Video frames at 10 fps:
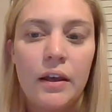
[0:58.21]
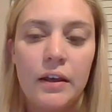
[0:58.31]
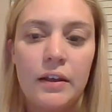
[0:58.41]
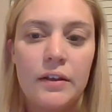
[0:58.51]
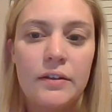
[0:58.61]

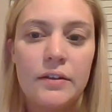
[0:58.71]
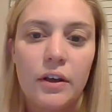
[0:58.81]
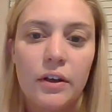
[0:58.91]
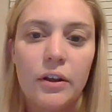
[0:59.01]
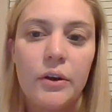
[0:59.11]
is
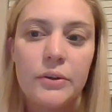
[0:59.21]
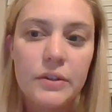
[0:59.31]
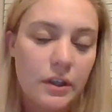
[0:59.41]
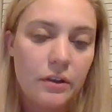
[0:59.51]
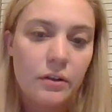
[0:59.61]

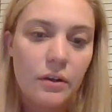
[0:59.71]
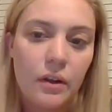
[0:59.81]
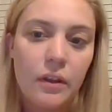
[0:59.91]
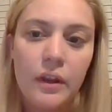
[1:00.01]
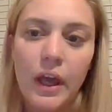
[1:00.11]
closing
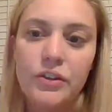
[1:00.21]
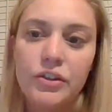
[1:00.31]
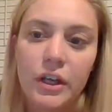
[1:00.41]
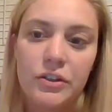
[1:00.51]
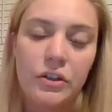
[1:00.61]
the
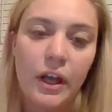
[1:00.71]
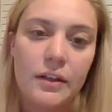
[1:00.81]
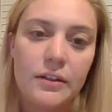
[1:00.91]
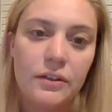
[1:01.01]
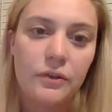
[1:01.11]
educational
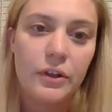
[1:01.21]
access